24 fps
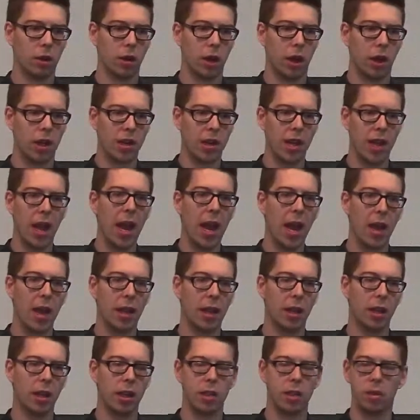again,
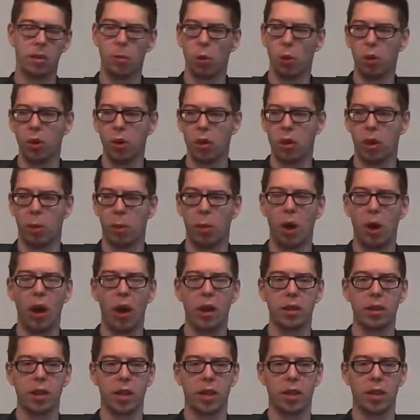it's important to
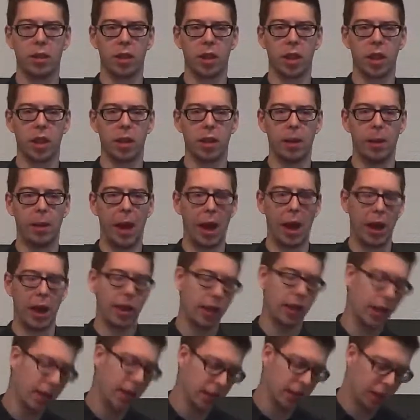pause here and think about, I
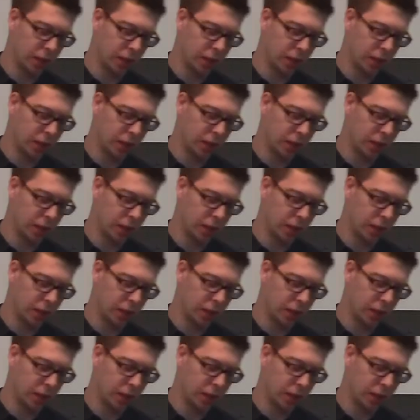think